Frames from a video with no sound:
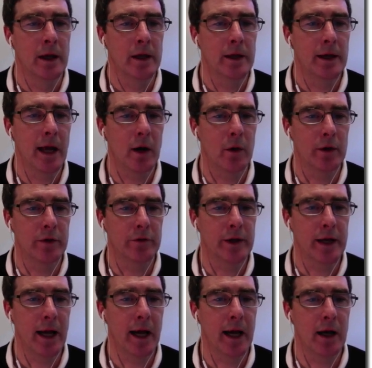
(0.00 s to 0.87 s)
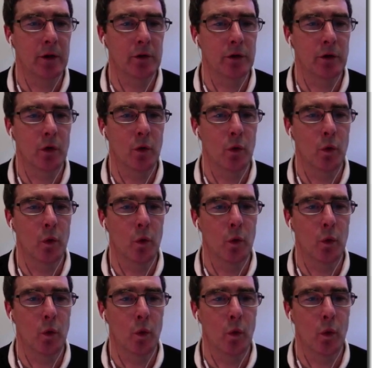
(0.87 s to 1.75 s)
Now, if count
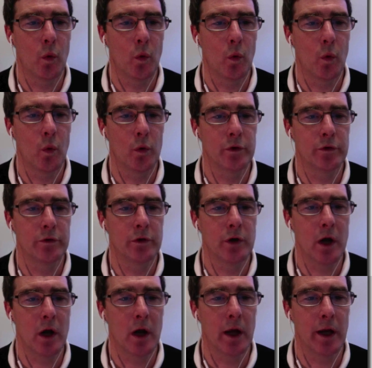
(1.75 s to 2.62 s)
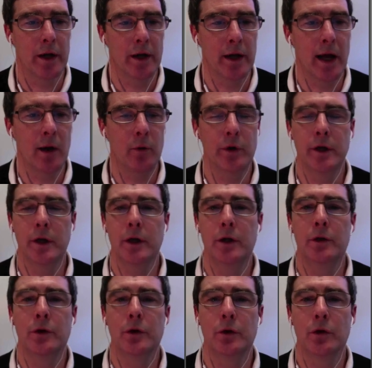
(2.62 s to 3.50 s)
was not, now we
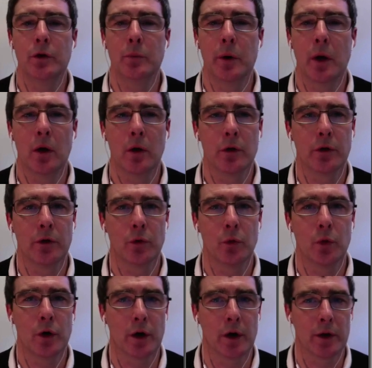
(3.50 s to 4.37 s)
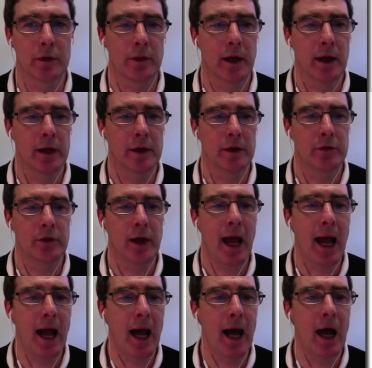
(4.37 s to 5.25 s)
need to do the bulk of the work. That is,
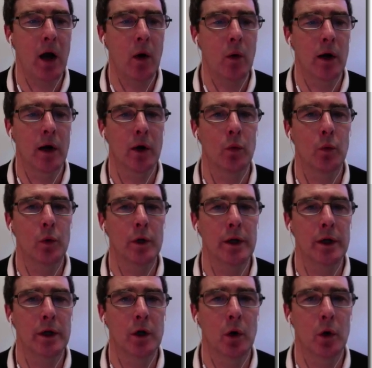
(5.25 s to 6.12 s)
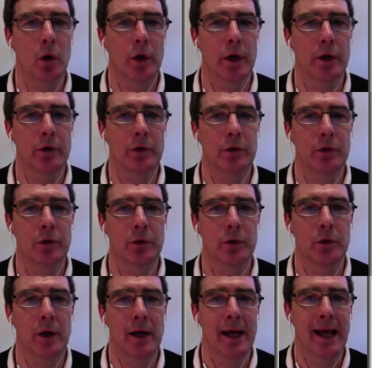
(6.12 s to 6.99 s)
how are we going
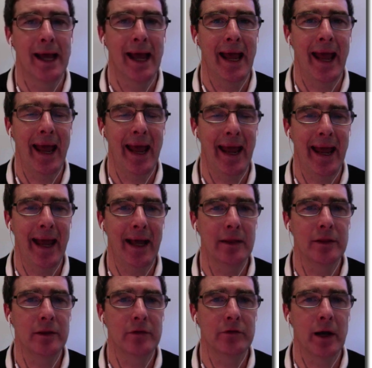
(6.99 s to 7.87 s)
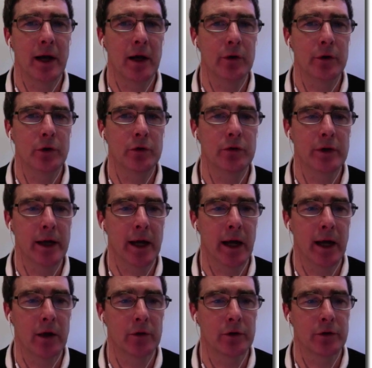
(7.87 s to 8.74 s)
to add the value of
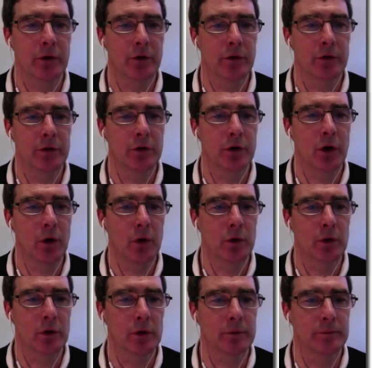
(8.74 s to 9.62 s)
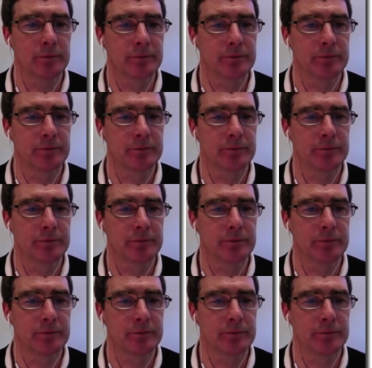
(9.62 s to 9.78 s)
count to the total?